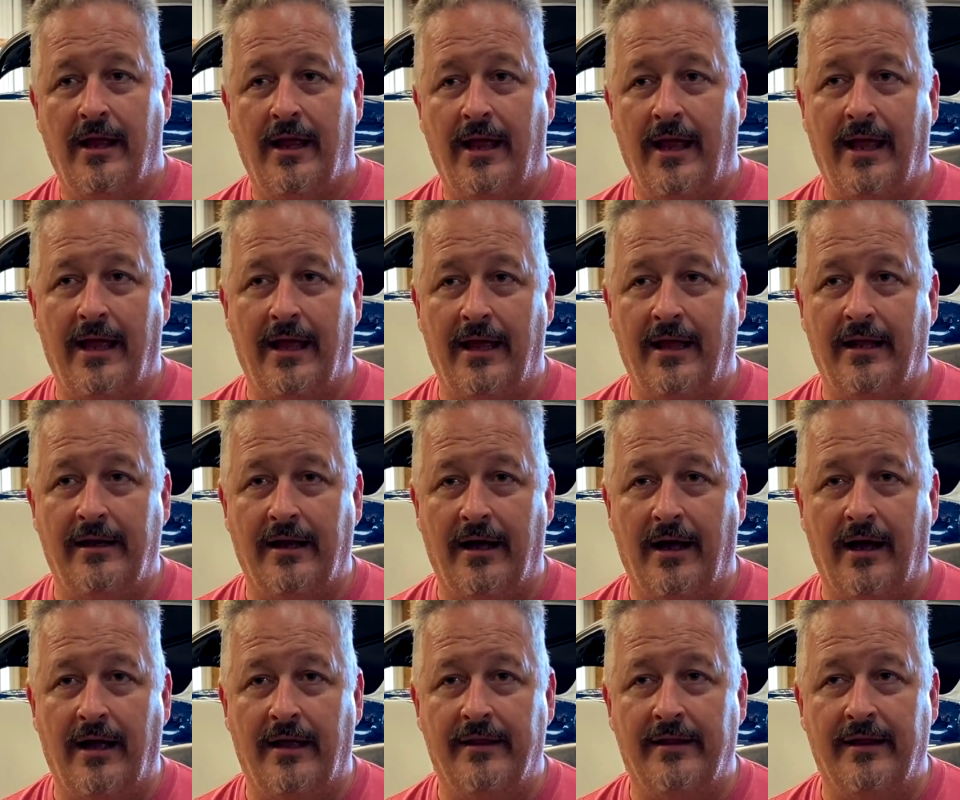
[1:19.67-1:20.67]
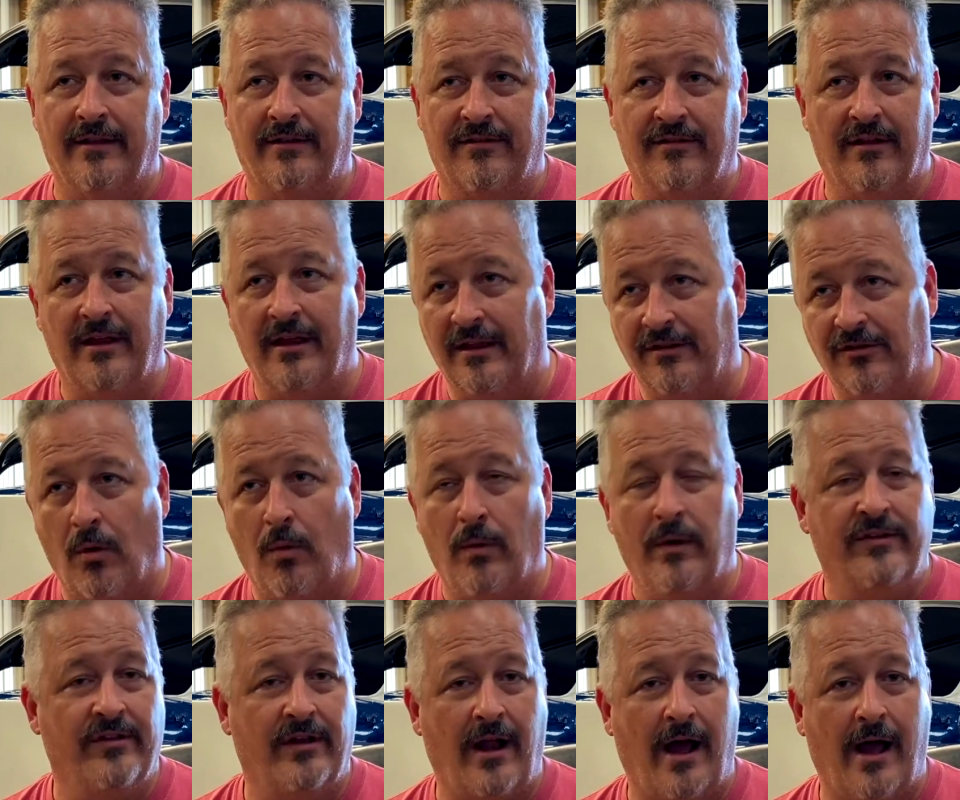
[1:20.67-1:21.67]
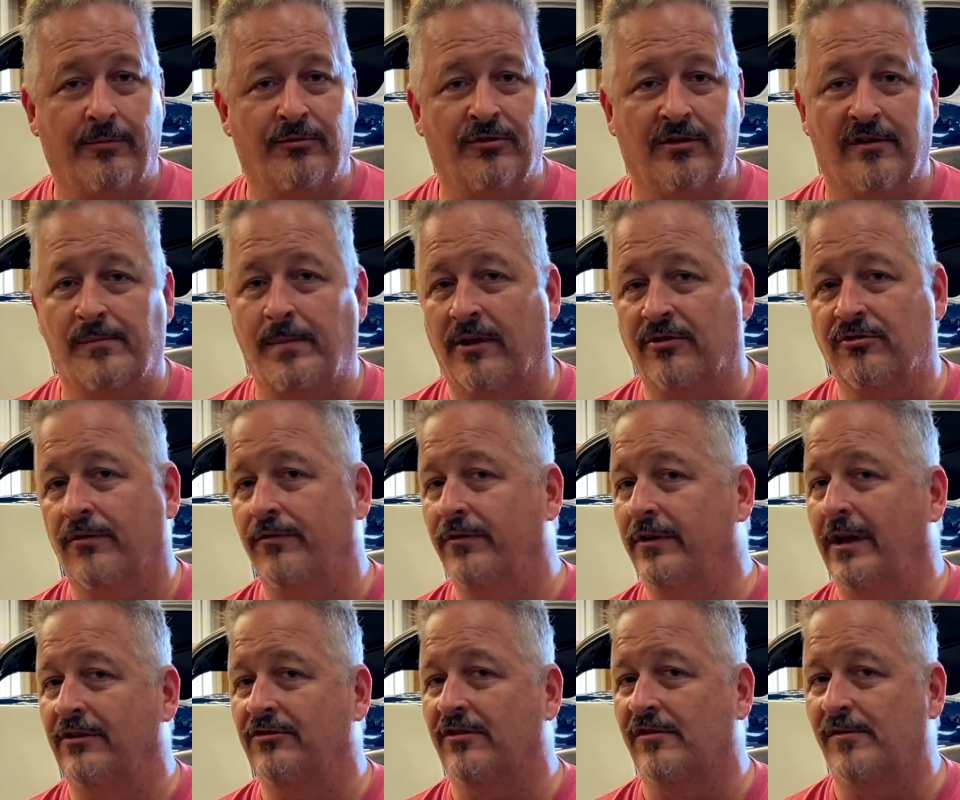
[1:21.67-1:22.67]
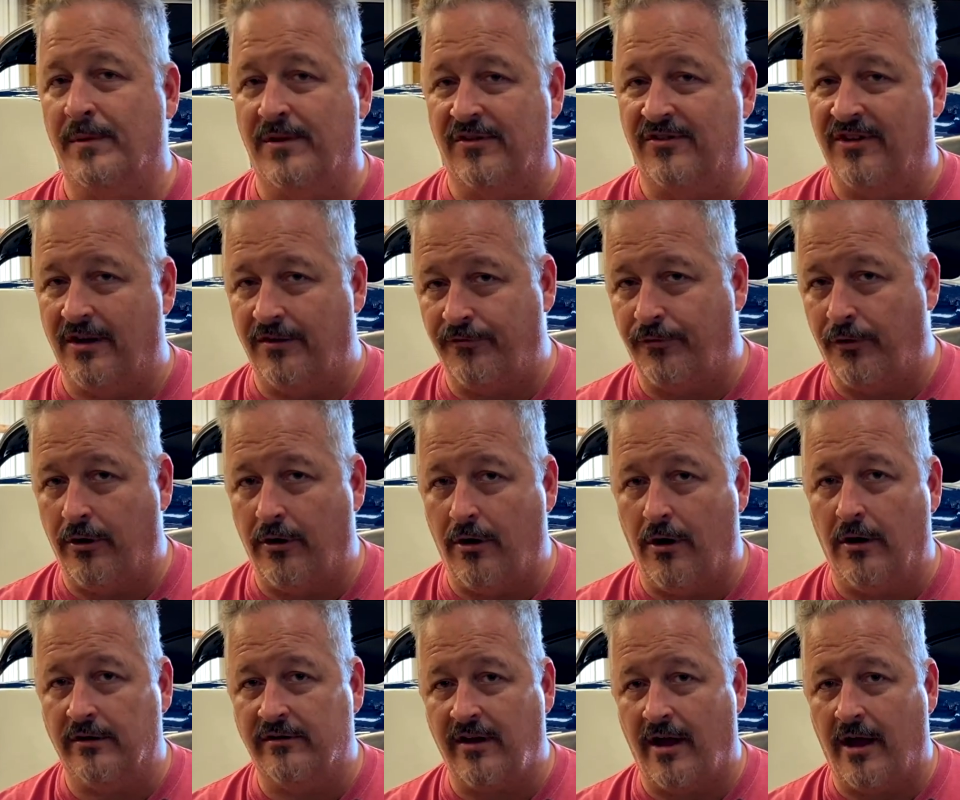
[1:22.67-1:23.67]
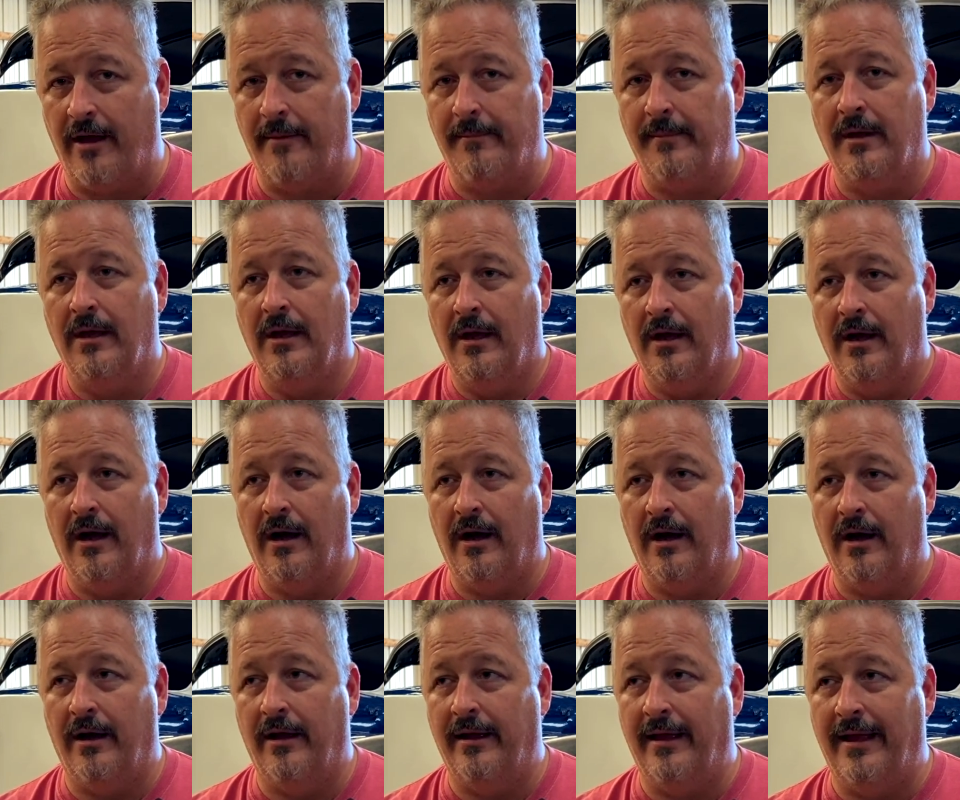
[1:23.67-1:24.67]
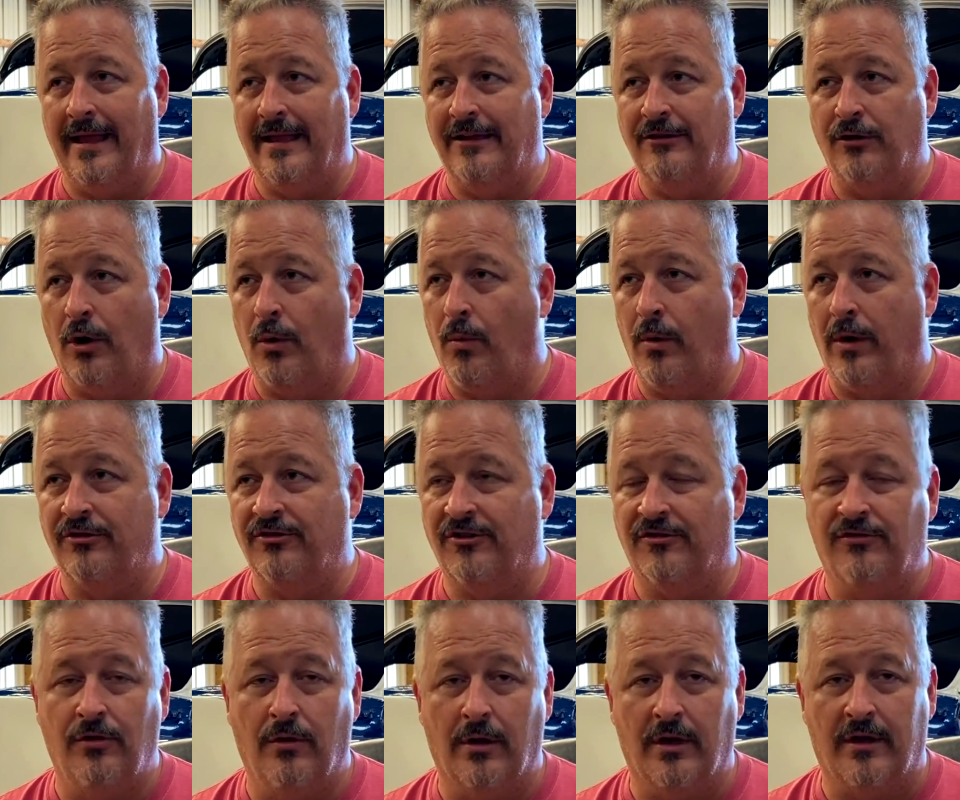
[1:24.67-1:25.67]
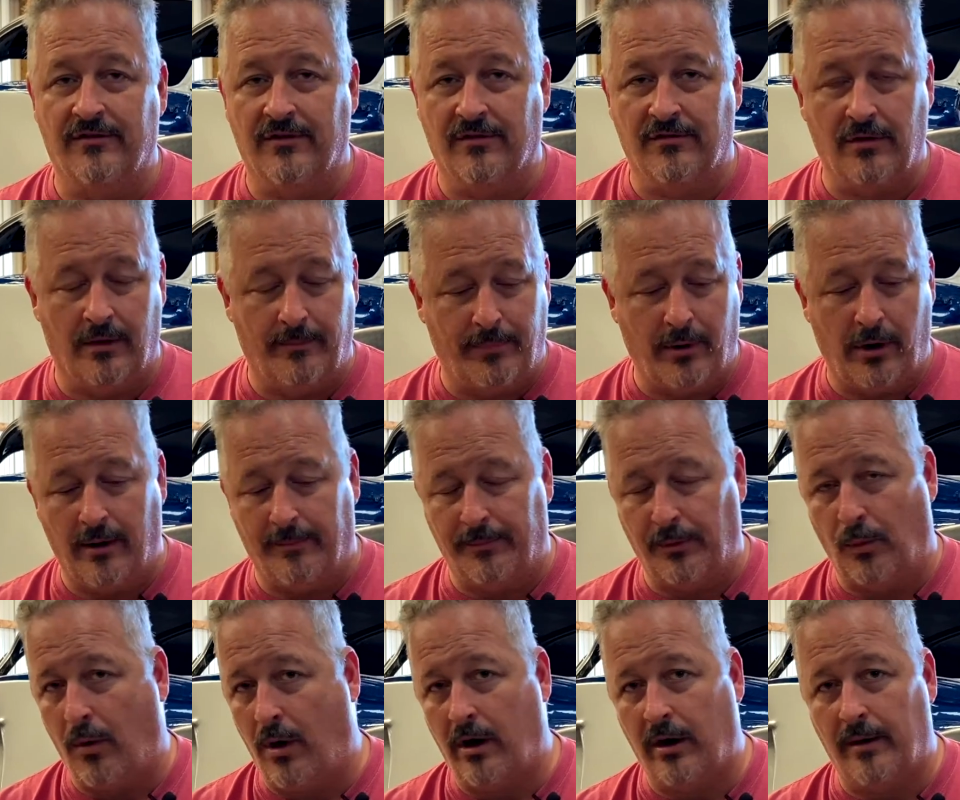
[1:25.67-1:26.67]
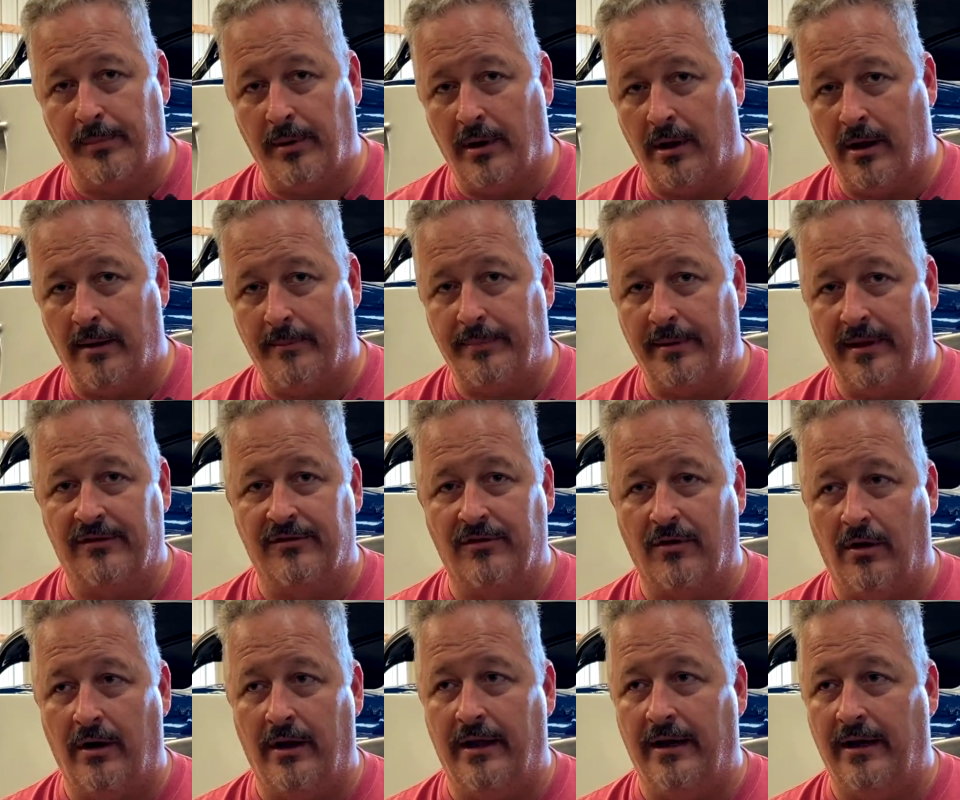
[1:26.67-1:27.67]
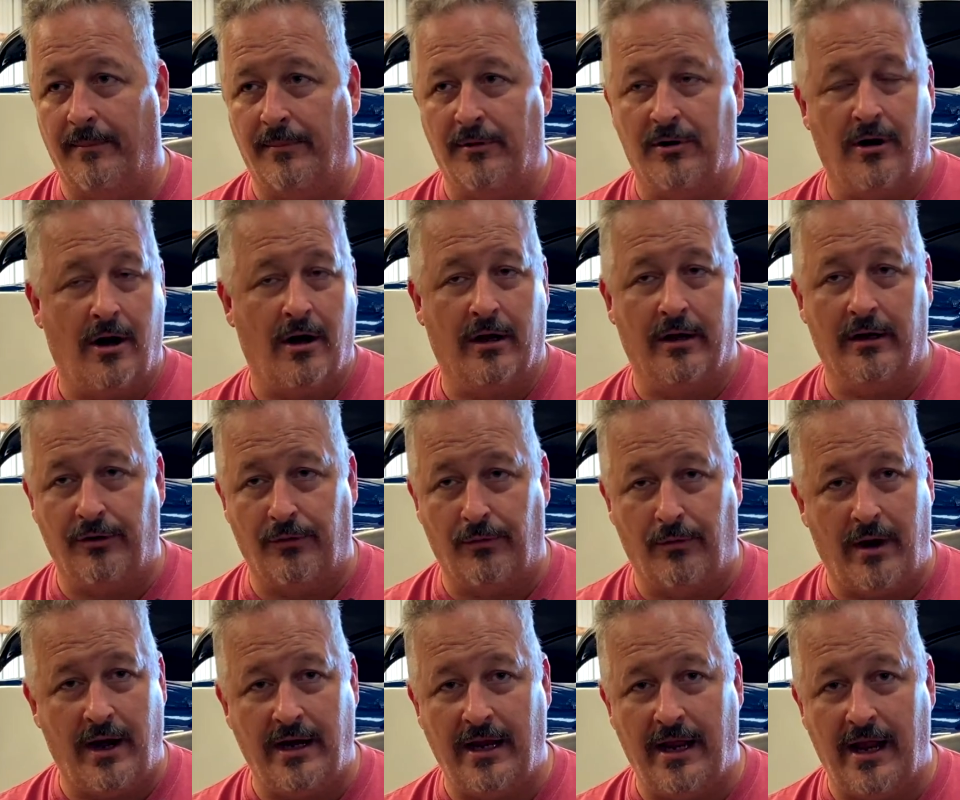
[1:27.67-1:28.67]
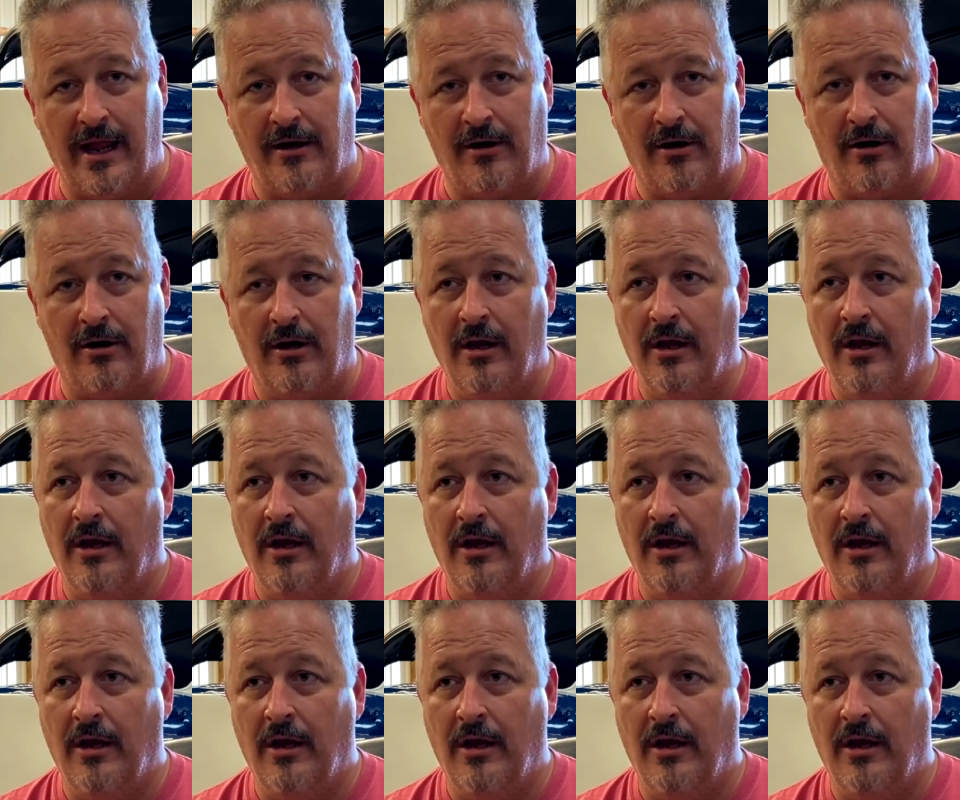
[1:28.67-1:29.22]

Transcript: And it's always an option, especially if an engine's been sitting for a long time, and you don't want to just do it because it's going to burn up your water pump. It's going to end up clogging your radiator.